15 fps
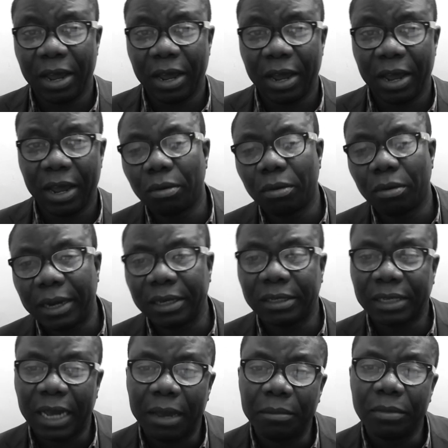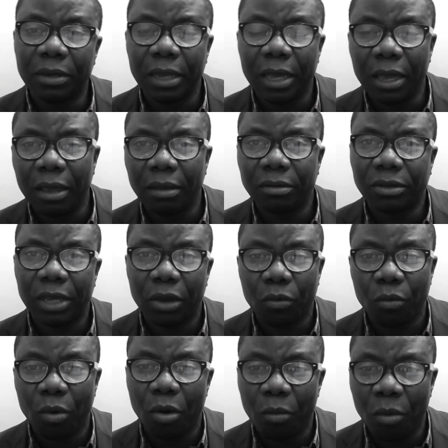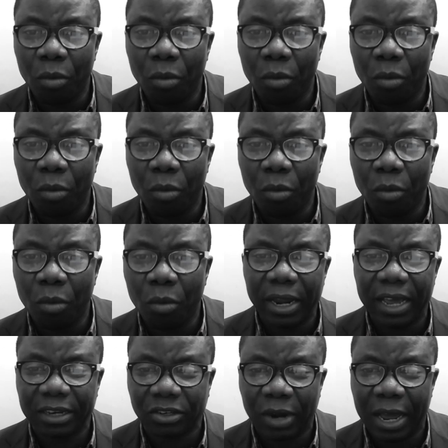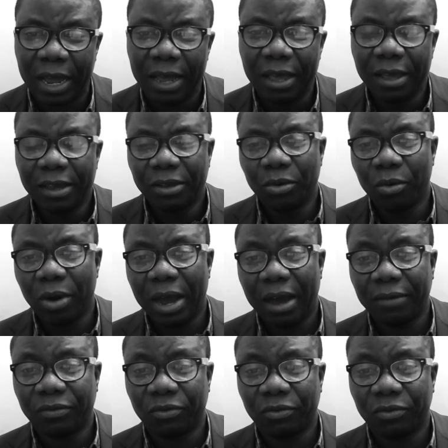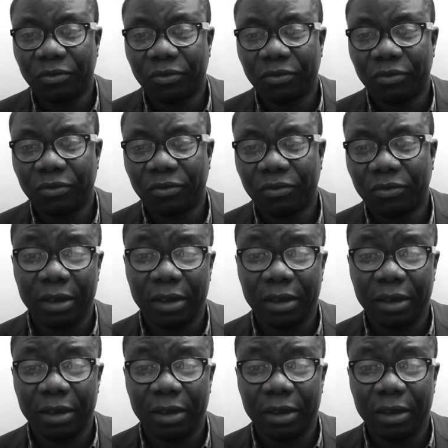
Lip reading: So by the time they take one and then one extra, you will have three children.